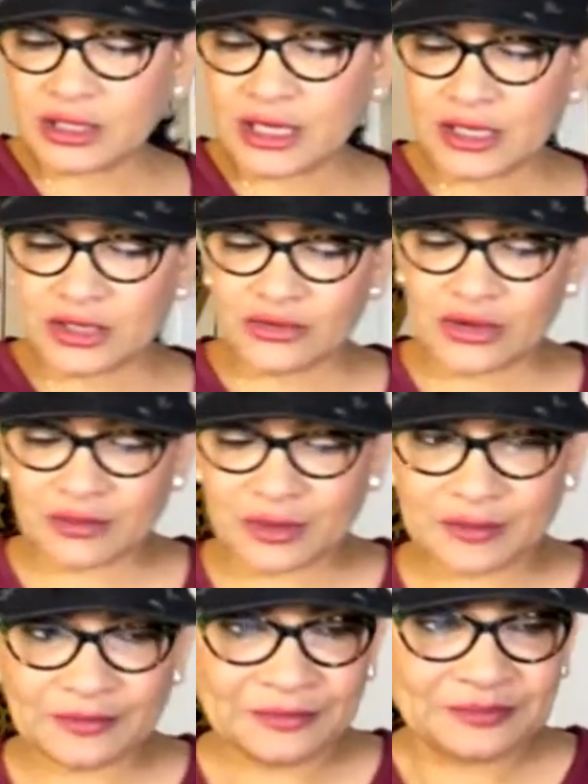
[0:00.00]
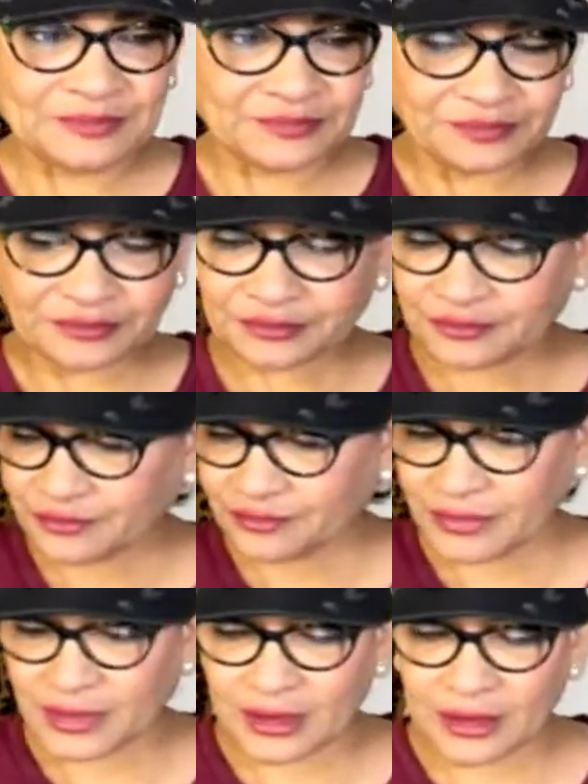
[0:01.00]
Thank you, Amy.
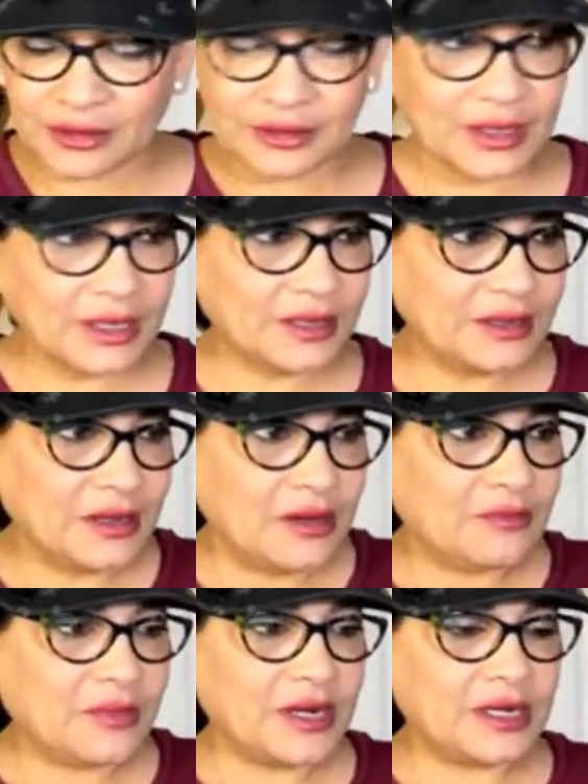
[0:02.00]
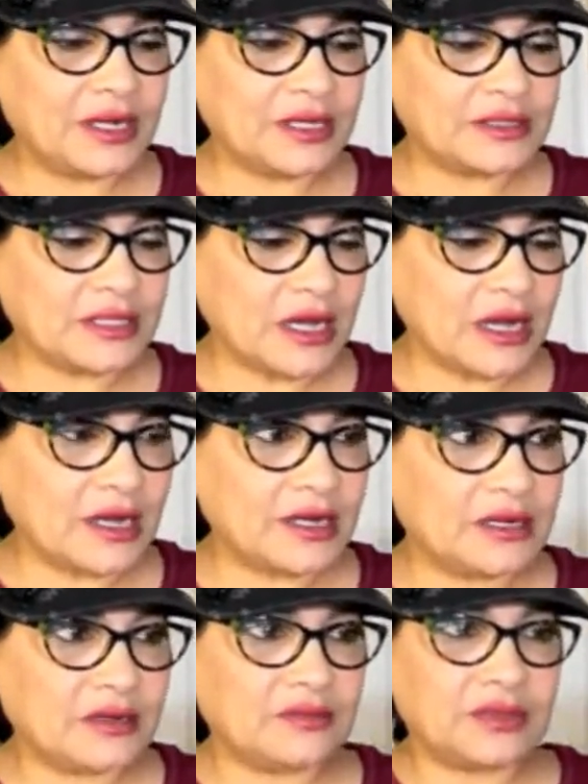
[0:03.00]
Okay, my next
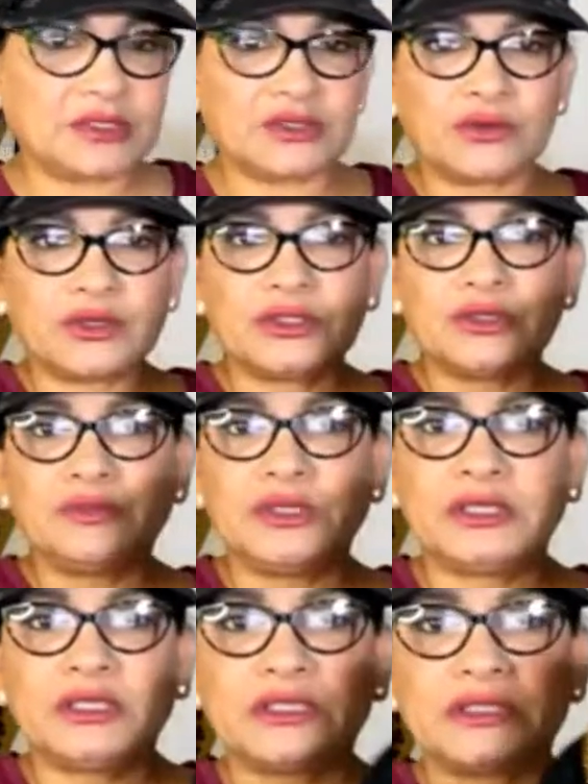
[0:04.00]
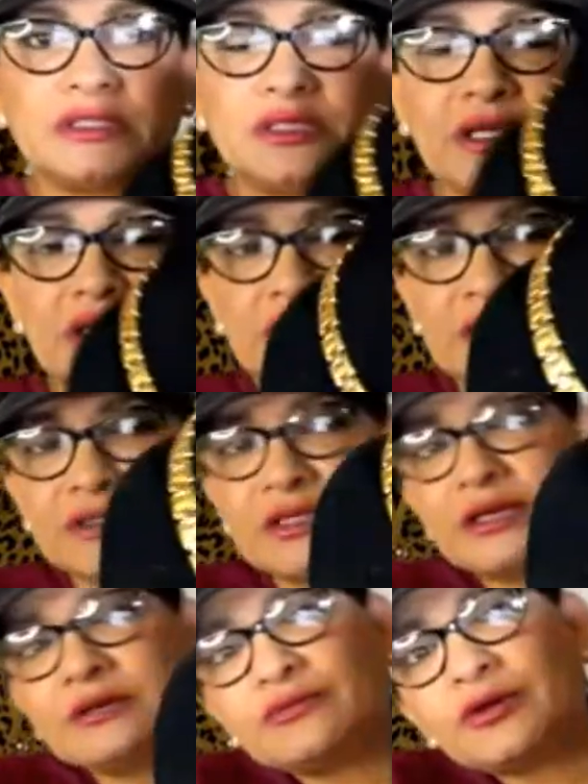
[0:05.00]
item is going to be this necklace
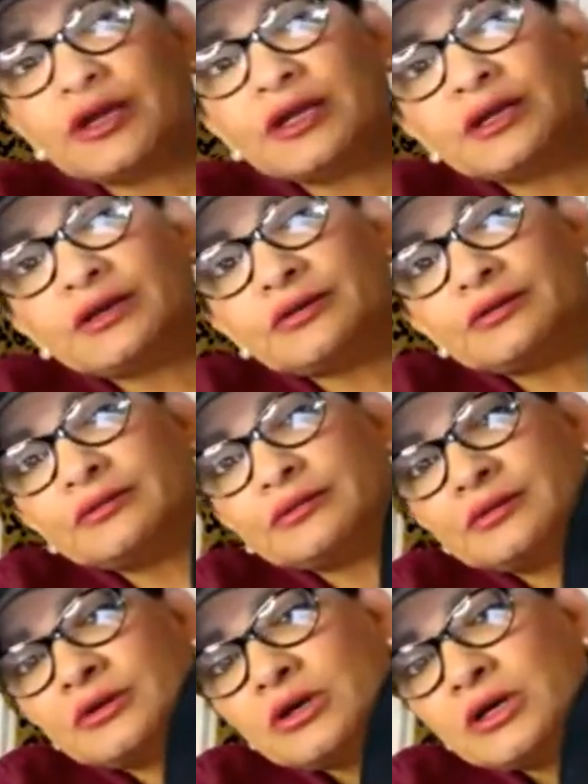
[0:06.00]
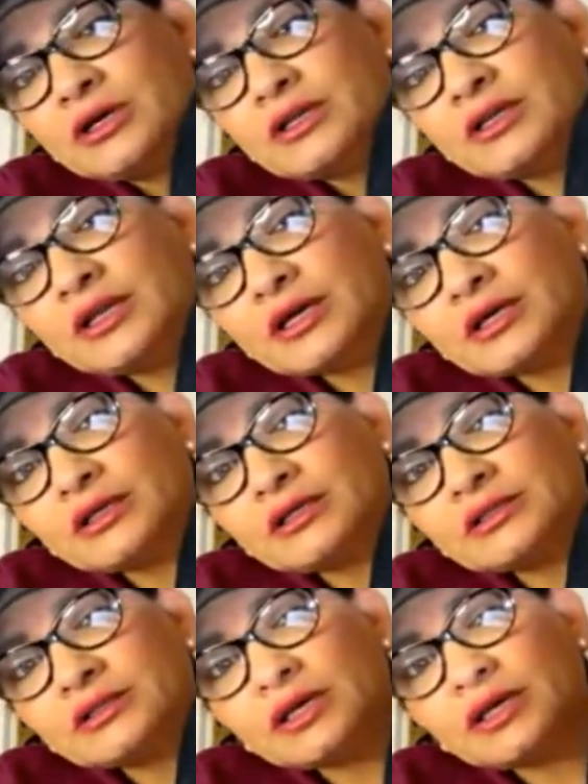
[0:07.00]
set right here
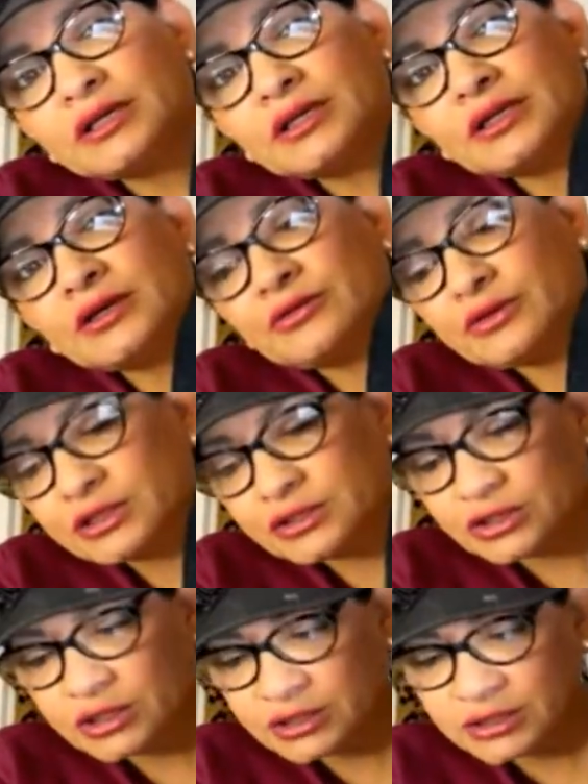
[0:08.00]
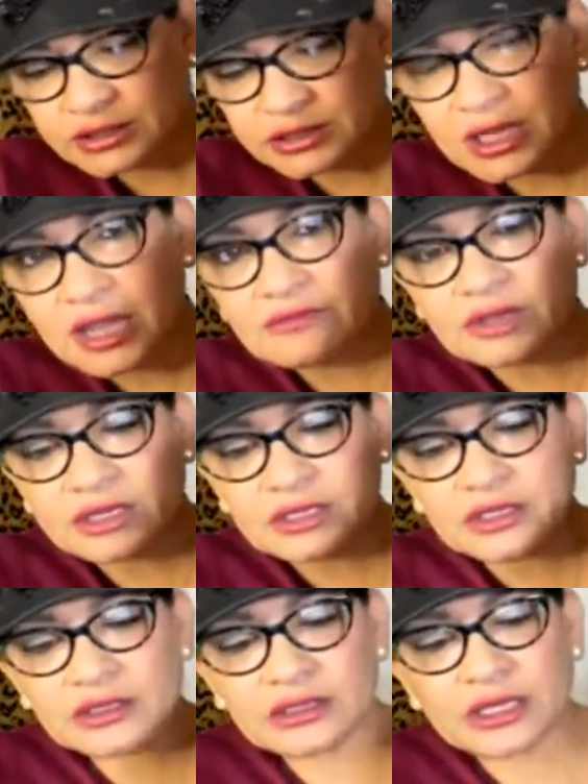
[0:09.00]
necklace and earrings. It doesn't have
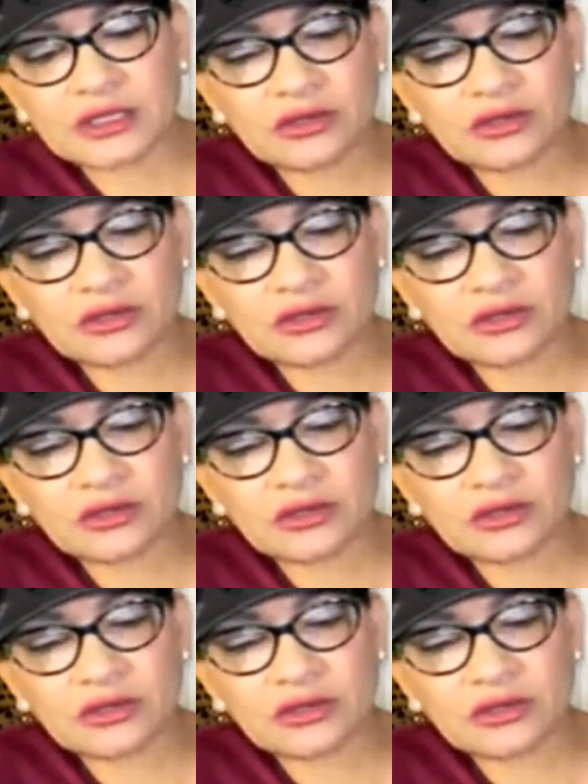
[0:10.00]
any, they